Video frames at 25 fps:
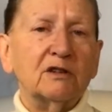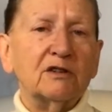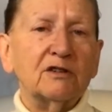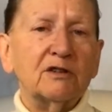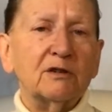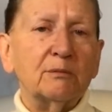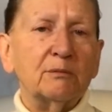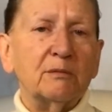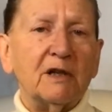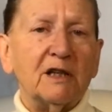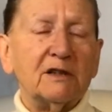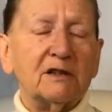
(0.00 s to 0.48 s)

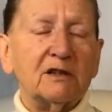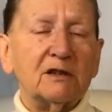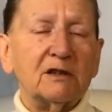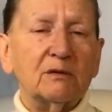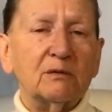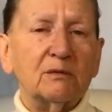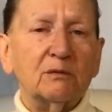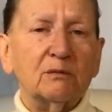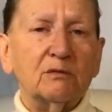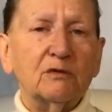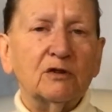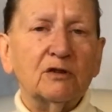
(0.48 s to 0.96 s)
doesn't
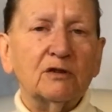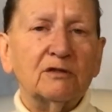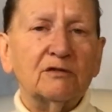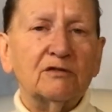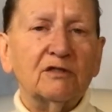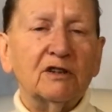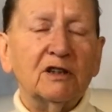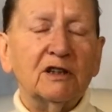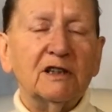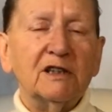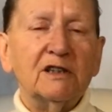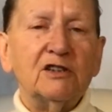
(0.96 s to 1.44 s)
matter what
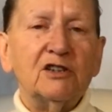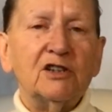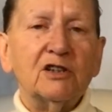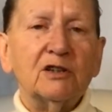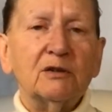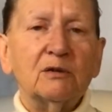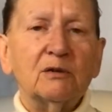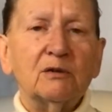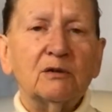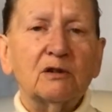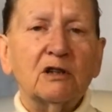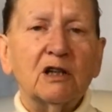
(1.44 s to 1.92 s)

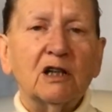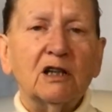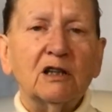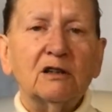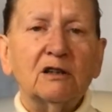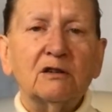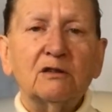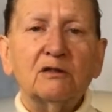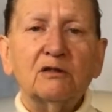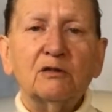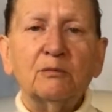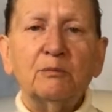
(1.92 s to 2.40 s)
religion or
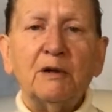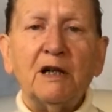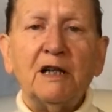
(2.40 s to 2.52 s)
color or